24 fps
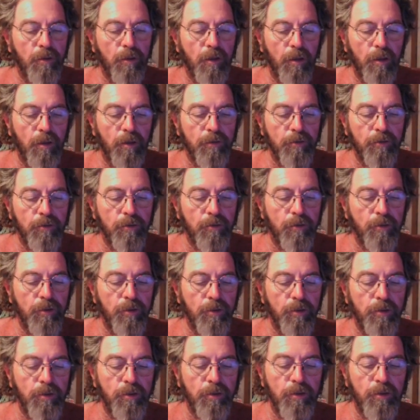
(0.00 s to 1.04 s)
God. You know,
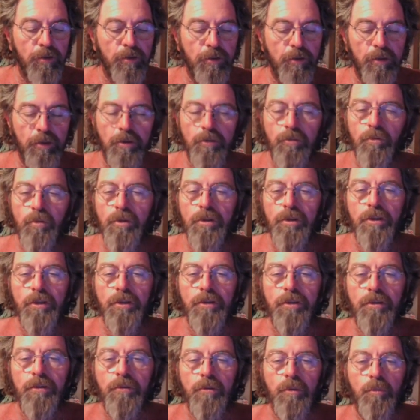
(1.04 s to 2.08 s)
when
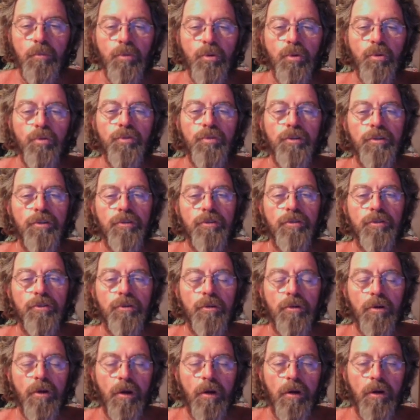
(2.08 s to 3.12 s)
he moves into
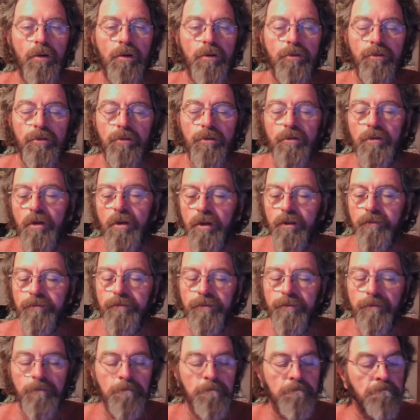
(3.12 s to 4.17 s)
your heart and your
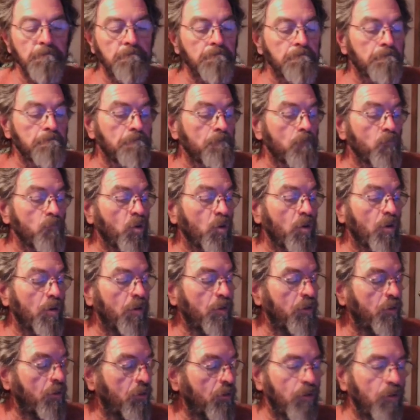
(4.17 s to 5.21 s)
life,
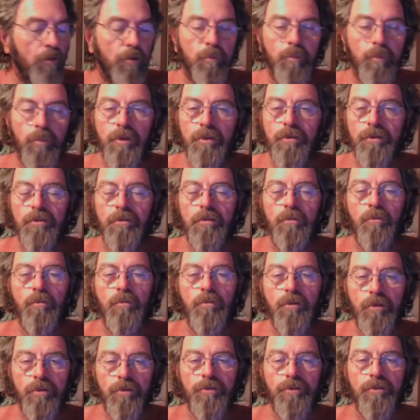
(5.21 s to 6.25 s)
there are going to be some
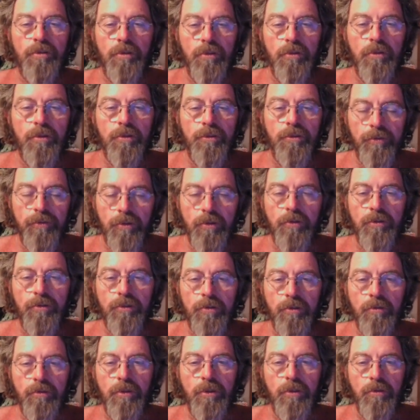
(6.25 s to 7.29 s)
real serious
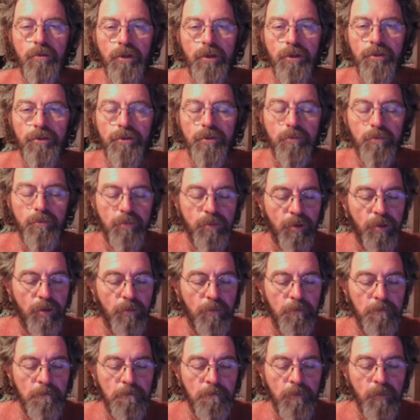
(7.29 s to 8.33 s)
furniture rearranging. But
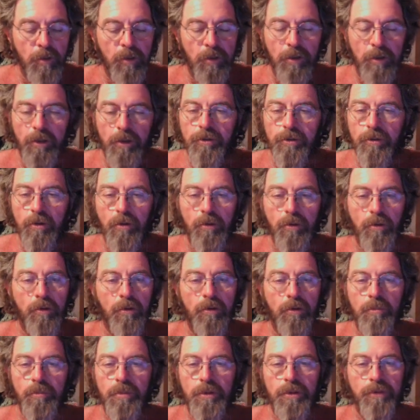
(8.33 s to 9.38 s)
it's all
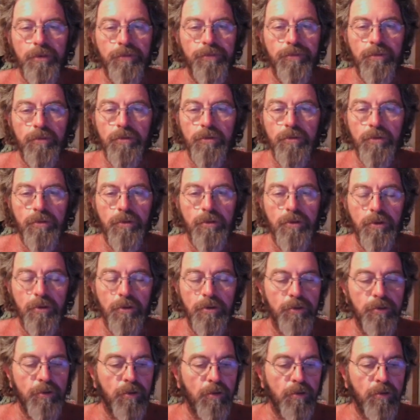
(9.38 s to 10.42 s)
going to be for your
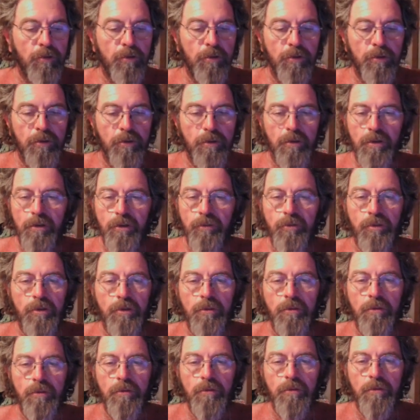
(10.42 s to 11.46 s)
good. You're all going to love it.
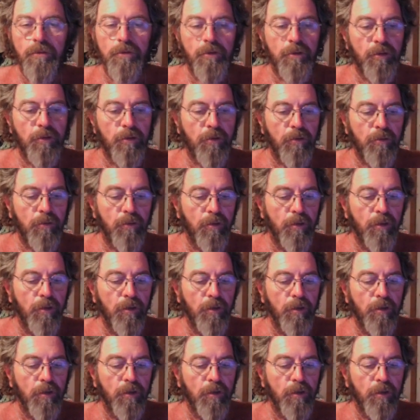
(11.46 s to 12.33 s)
You know,